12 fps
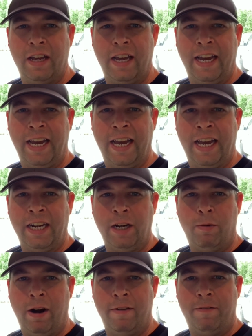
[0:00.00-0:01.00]
and
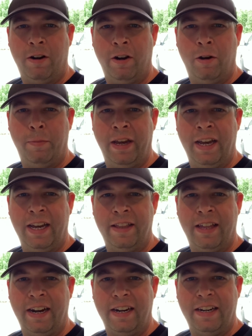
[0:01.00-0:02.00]
you run it for a little bit
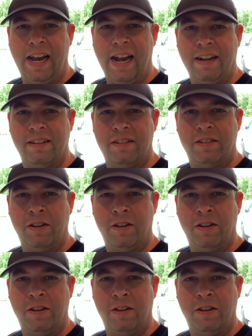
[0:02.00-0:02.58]
and then it dies.